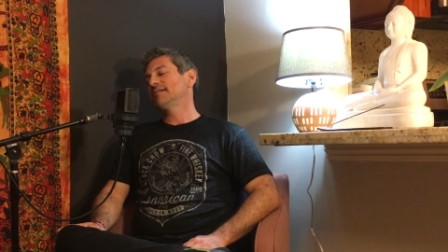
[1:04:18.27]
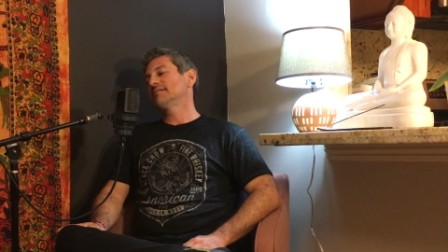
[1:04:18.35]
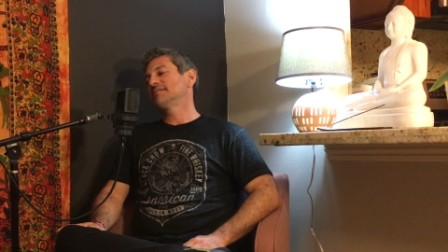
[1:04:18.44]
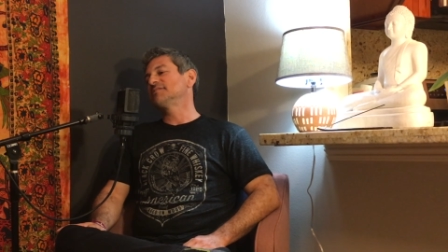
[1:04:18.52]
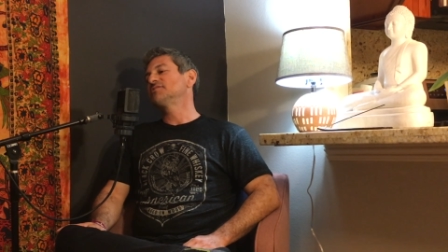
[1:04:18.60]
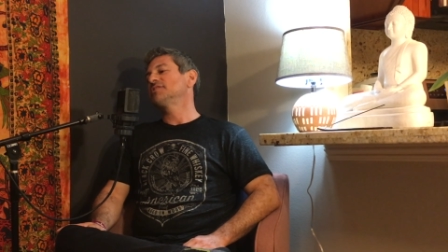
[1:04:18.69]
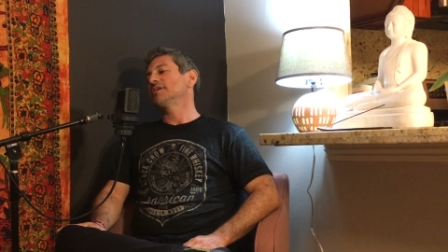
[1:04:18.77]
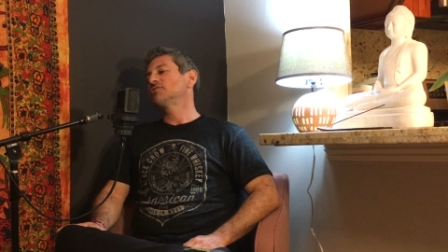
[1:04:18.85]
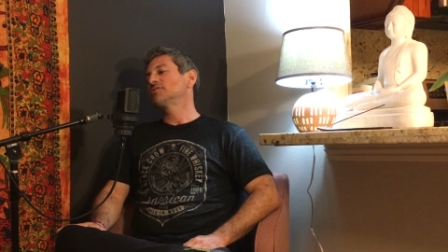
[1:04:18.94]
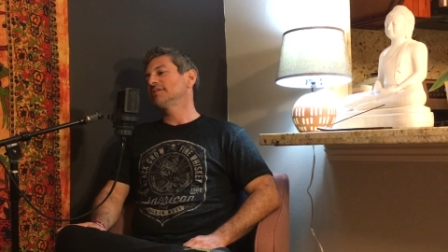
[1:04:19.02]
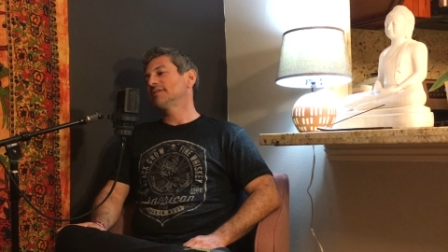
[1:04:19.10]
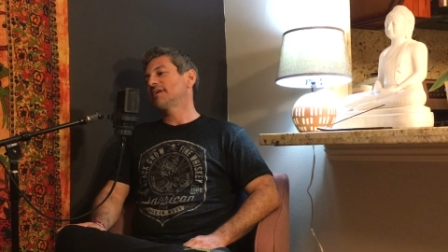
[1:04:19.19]

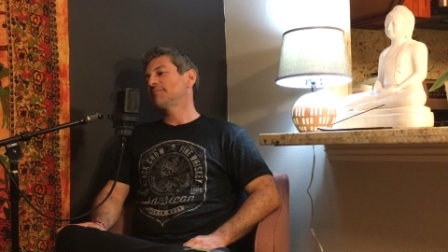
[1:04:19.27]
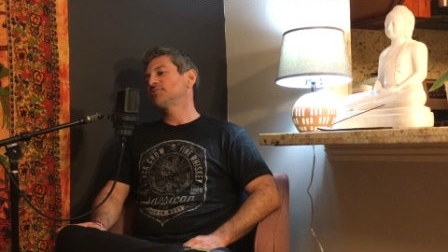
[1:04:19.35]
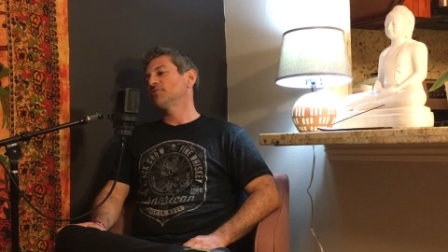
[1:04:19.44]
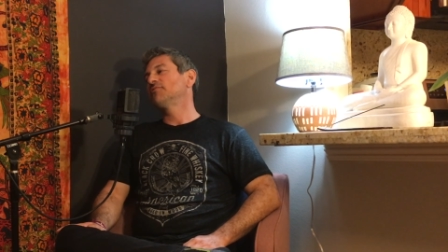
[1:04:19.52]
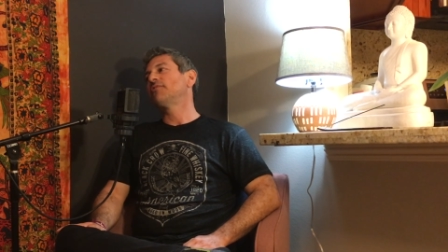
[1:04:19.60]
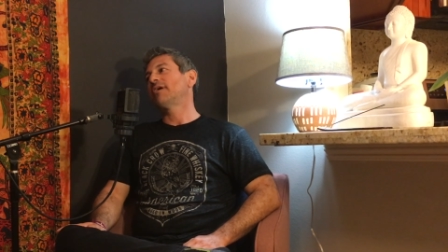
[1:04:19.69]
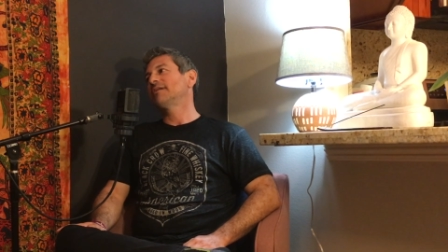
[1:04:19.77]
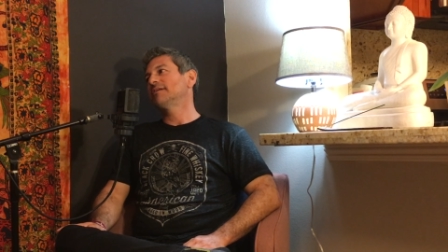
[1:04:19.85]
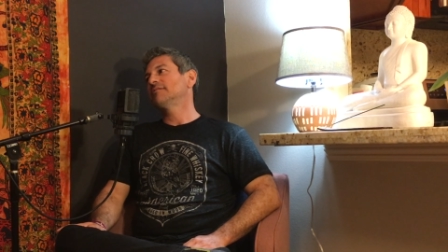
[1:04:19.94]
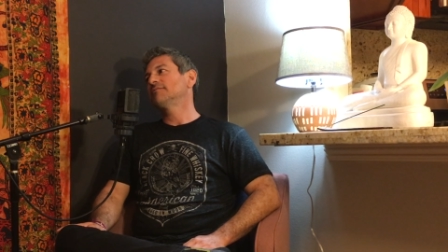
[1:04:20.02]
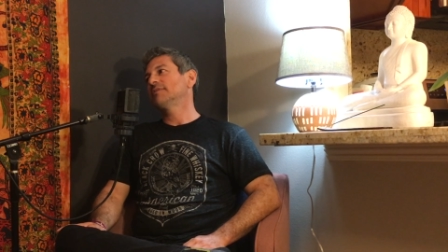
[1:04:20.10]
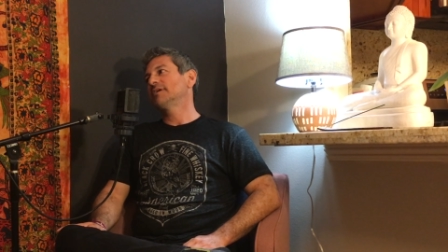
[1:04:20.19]
distinction that I'm so fond
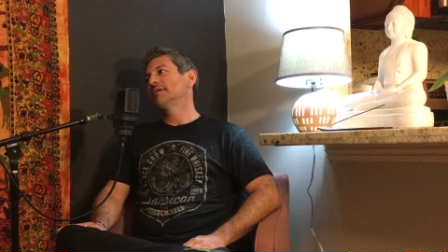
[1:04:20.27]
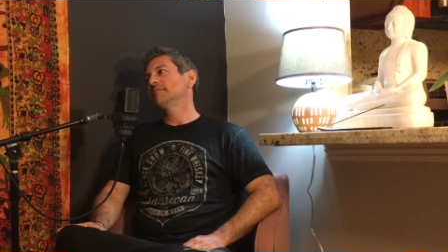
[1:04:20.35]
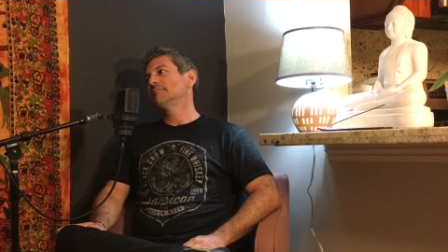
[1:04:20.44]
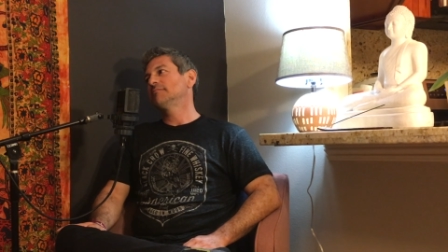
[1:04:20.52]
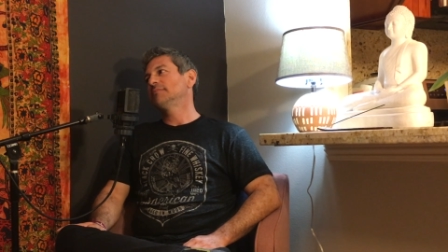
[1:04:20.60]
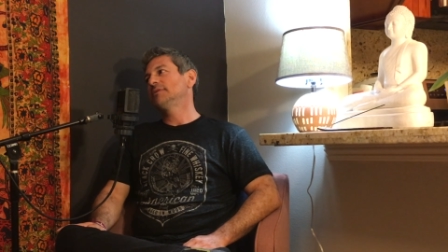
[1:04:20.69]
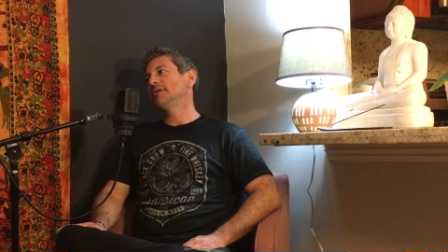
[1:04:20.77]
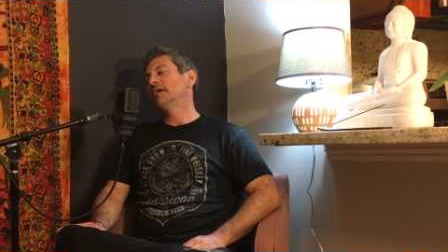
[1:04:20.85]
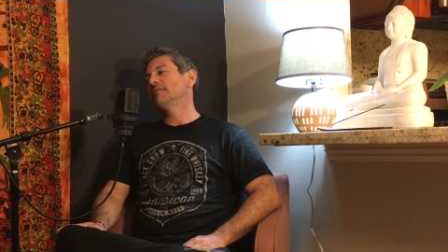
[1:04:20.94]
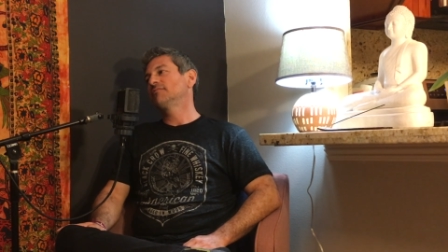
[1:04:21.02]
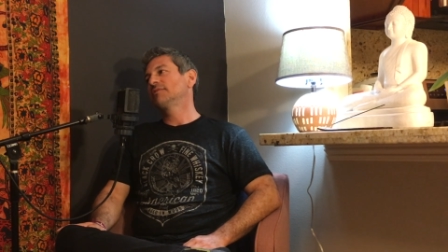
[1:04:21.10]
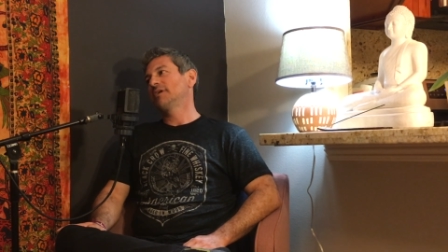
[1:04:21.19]

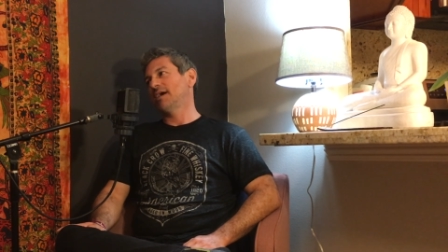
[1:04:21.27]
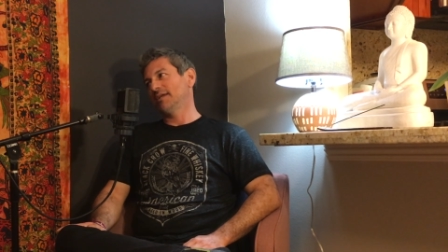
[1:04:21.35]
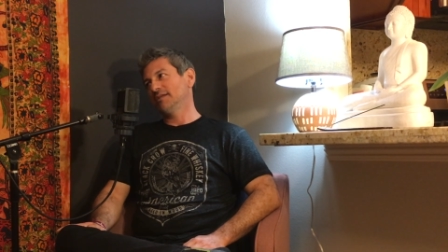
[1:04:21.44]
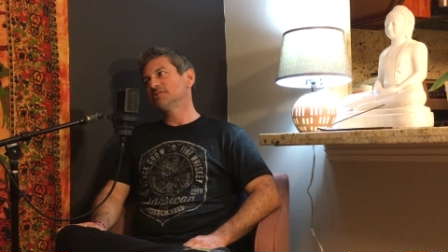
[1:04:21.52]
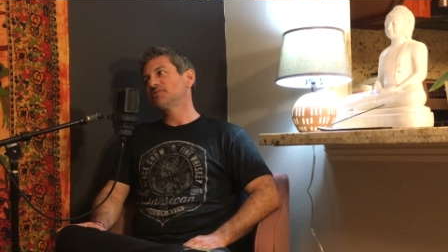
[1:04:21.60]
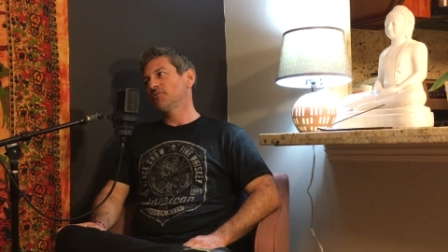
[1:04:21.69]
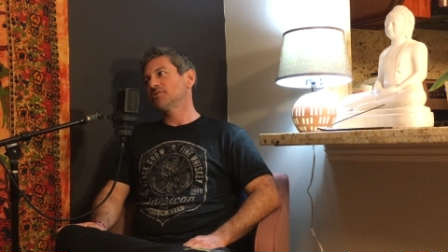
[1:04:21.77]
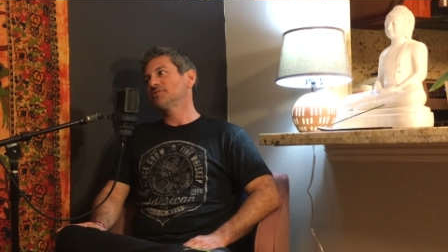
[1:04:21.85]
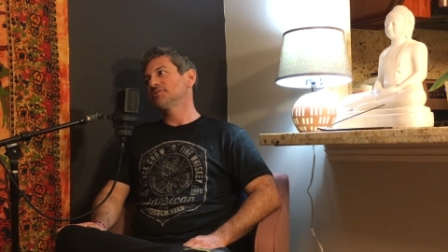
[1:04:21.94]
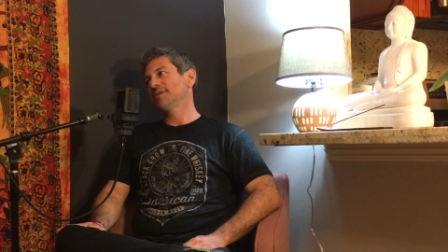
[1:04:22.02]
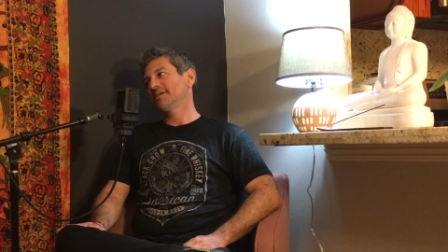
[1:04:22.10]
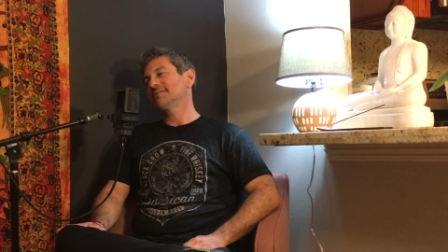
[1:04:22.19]
of kindness
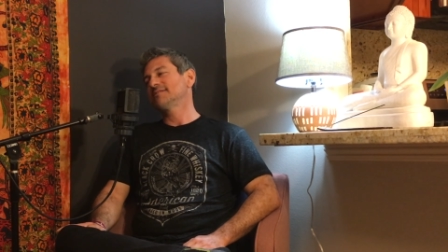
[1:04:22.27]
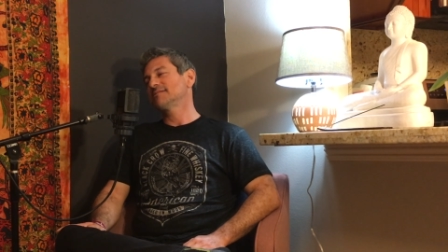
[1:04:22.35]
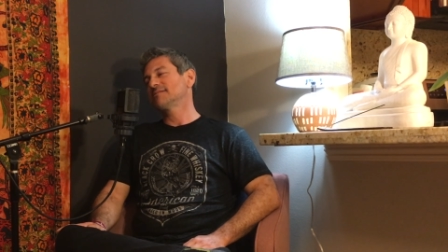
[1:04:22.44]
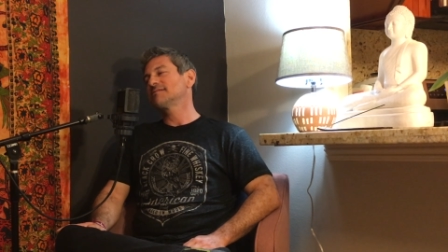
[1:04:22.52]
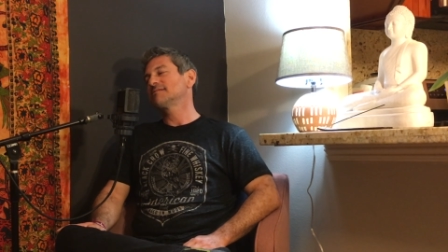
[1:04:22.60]
versus niceness.